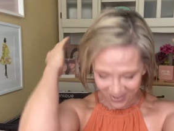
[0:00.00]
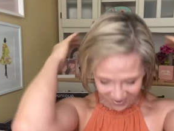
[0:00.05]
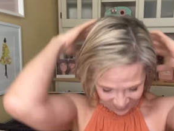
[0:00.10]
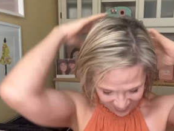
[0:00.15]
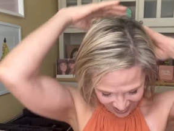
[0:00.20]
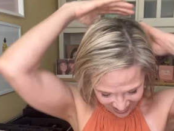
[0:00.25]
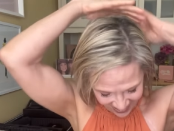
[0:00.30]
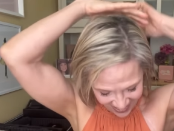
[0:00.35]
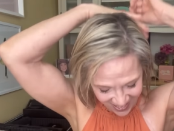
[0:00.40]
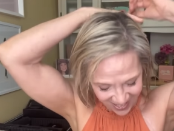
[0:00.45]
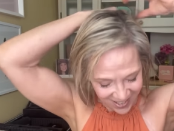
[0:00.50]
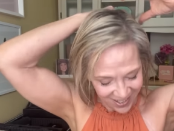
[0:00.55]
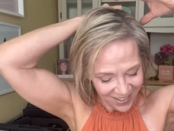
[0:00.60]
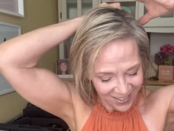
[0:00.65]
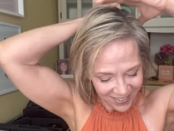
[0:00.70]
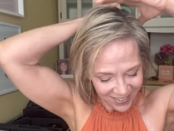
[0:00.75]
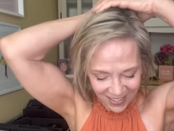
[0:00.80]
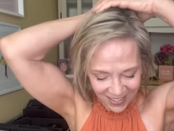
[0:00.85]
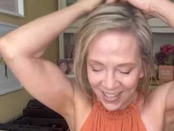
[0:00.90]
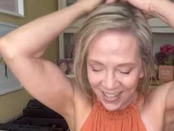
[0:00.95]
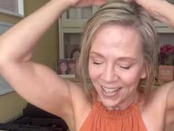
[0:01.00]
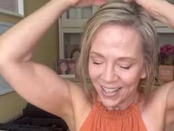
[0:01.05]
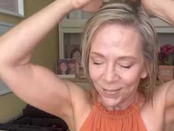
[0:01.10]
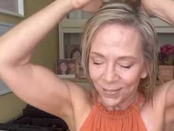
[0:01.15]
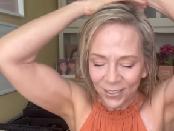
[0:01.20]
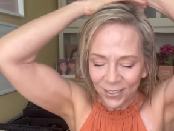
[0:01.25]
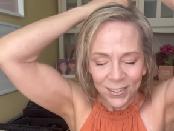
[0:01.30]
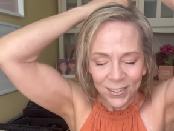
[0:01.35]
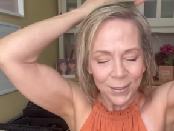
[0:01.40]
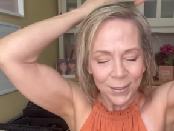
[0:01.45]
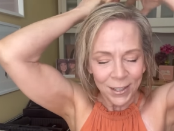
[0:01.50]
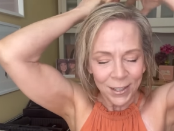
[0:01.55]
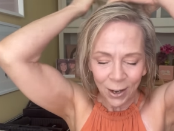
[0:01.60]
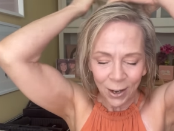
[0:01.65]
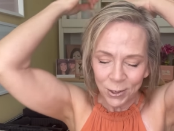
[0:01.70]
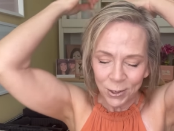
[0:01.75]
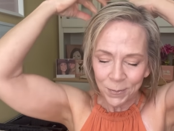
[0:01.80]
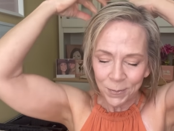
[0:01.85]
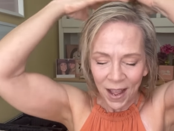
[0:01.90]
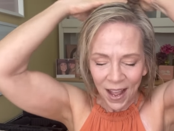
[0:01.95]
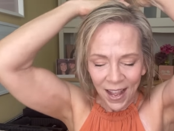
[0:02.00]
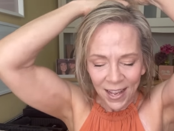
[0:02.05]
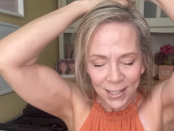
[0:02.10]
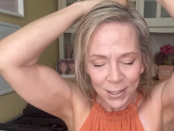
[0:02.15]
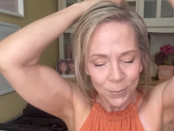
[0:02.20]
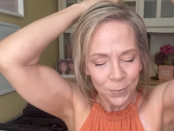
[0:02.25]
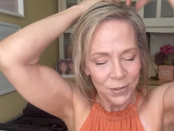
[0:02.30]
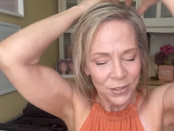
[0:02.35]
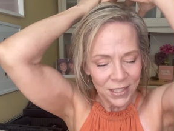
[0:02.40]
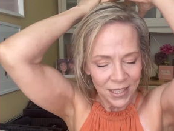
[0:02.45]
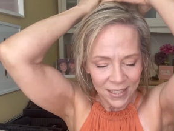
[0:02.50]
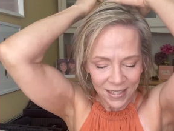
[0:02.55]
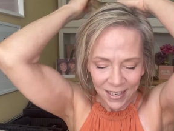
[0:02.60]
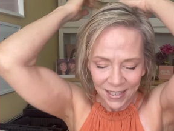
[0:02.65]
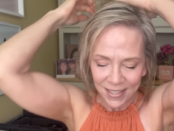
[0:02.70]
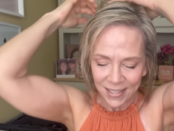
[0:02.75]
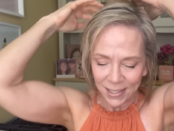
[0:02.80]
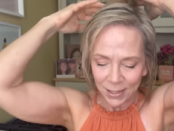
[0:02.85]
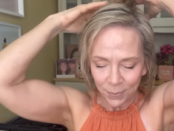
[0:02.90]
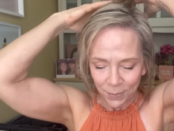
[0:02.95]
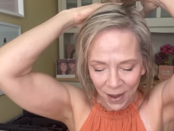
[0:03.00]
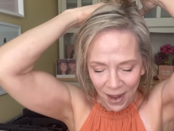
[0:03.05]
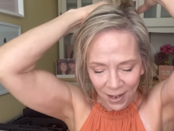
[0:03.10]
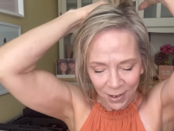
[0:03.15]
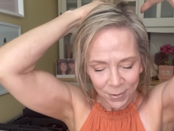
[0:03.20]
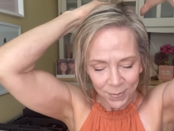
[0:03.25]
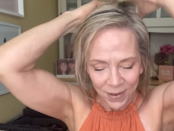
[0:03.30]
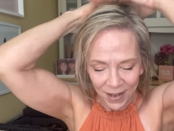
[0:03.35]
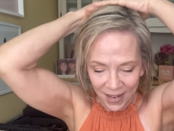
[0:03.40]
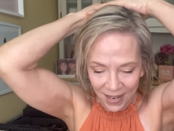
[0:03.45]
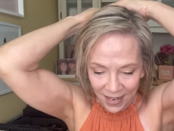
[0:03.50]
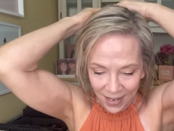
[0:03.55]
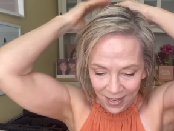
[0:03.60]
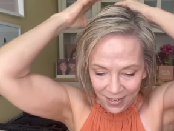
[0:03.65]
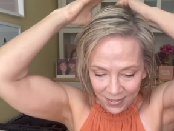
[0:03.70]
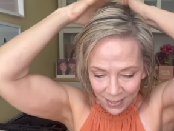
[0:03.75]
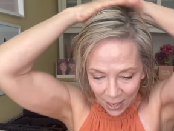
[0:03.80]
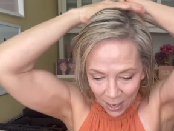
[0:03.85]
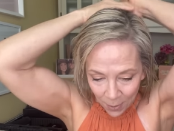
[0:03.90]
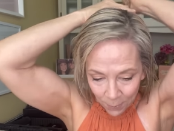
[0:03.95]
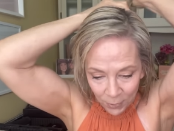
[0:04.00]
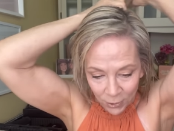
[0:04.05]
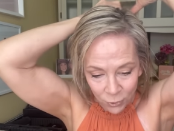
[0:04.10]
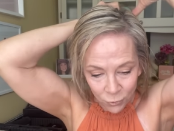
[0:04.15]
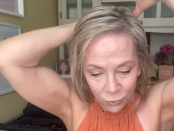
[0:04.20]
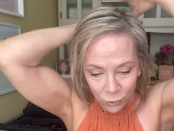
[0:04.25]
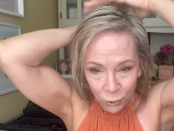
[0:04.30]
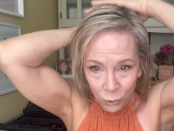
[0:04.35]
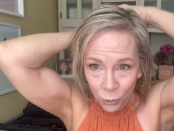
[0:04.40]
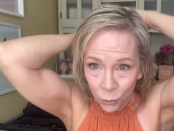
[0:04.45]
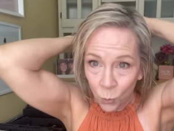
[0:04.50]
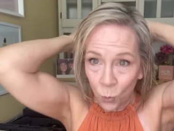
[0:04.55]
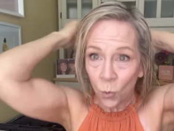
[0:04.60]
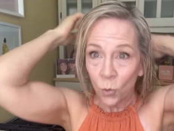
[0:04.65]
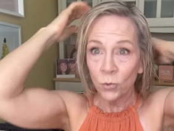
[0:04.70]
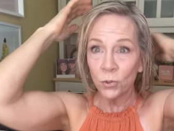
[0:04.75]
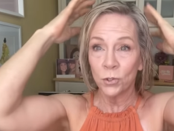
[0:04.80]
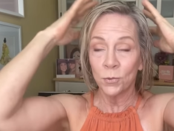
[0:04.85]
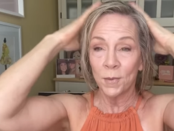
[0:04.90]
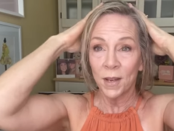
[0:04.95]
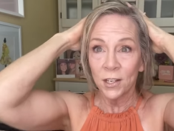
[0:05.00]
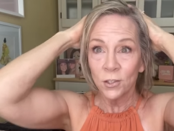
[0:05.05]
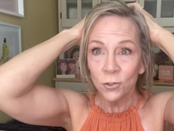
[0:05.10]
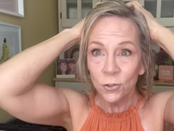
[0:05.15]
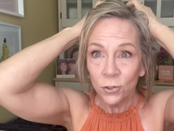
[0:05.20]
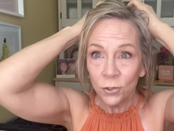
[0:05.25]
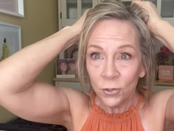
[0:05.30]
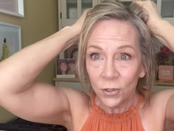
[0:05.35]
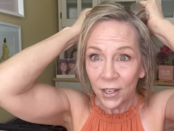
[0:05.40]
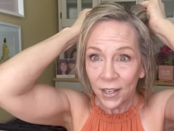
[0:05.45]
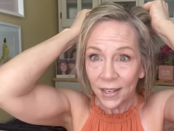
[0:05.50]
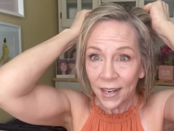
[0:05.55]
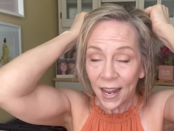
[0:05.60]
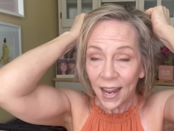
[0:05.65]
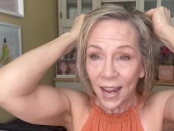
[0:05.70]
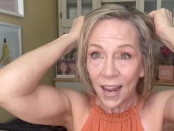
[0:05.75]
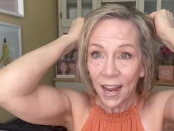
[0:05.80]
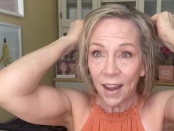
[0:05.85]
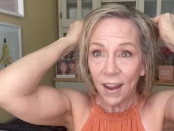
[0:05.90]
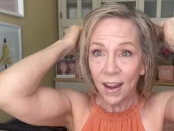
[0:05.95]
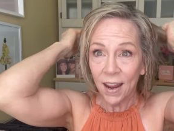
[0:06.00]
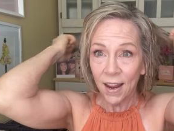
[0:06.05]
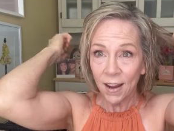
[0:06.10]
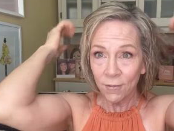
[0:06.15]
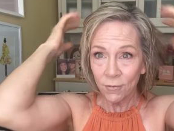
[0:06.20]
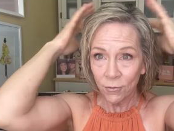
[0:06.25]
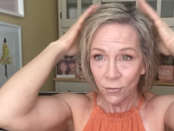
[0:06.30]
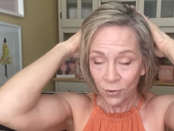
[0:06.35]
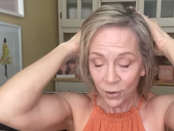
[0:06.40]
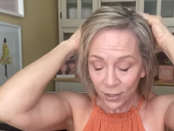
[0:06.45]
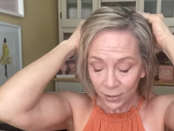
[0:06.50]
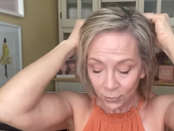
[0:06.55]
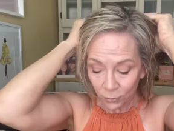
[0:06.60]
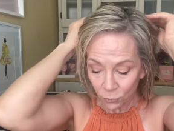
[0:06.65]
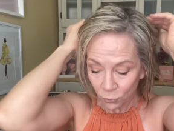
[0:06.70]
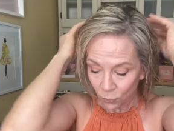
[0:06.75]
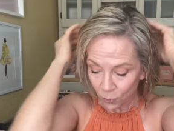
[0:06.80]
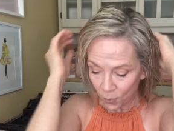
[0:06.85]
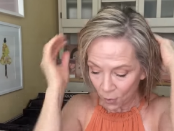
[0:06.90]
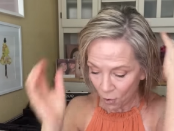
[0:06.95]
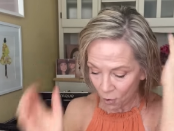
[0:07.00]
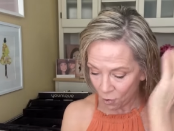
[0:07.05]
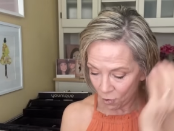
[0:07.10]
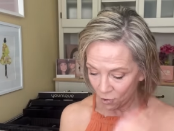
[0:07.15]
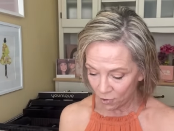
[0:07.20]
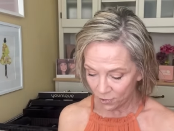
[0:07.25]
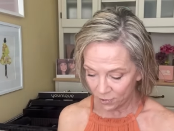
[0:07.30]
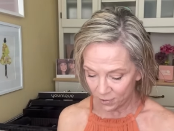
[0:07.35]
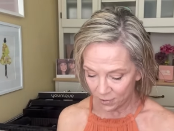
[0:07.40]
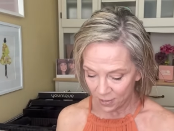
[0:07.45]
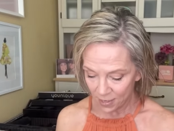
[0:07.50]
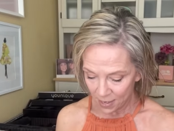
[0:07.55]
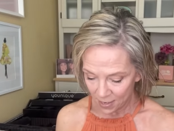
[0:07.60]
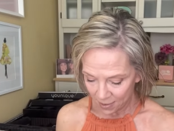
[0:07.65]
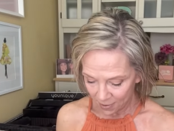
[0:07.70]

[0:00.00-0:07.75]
to go back here, and I'm going to close my eyes and pretend I see the back of my head. But you do want to make sure you get every little part.